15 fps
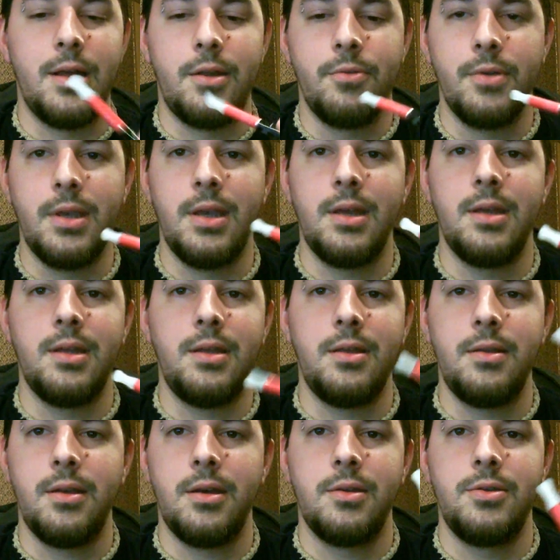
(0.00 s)
I don't get
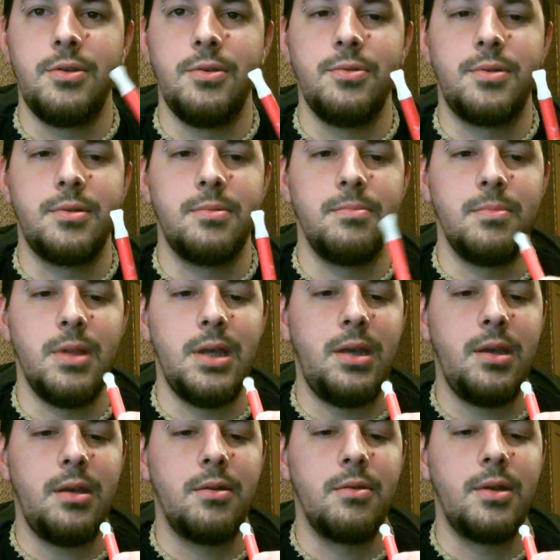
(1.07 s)
any uh, juice
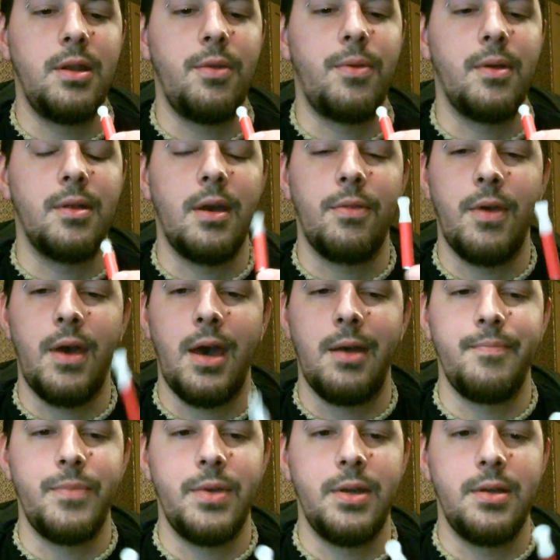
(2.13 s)
leaking or anything like that.
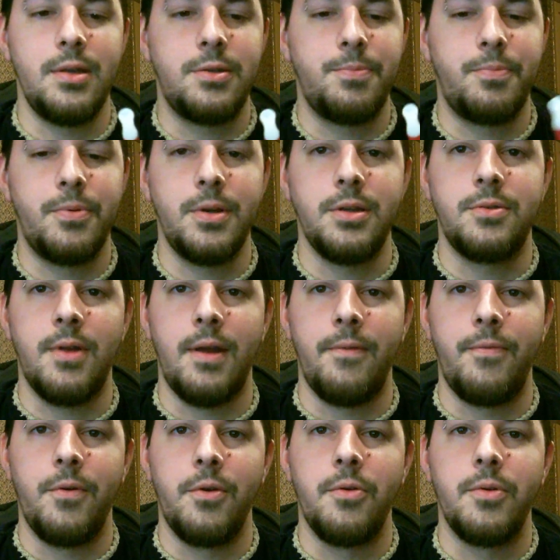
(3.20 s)
It, it's pretty
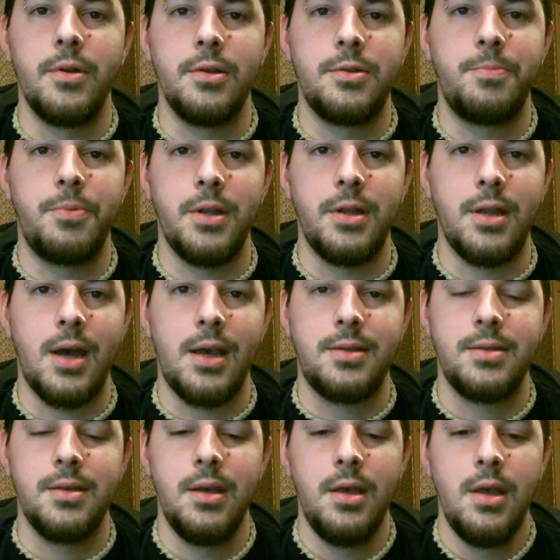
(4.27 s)
straightforward. It's pretty
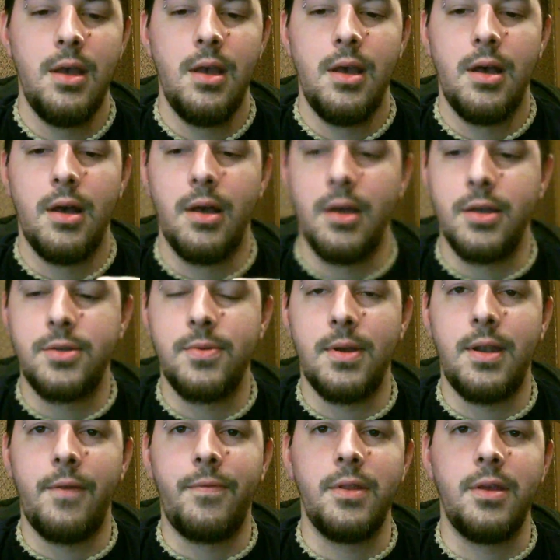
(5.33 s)
nice. Uh, so
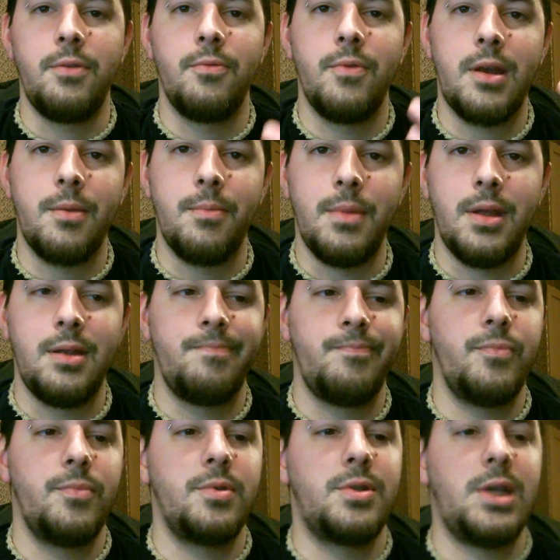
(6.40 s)
I definitely recommend
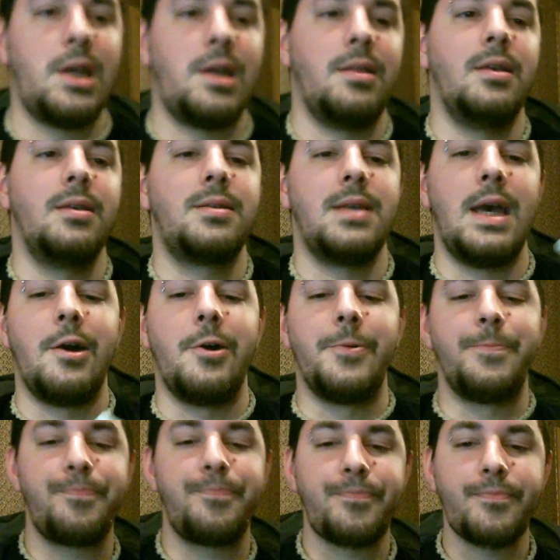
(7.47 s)
checking this out.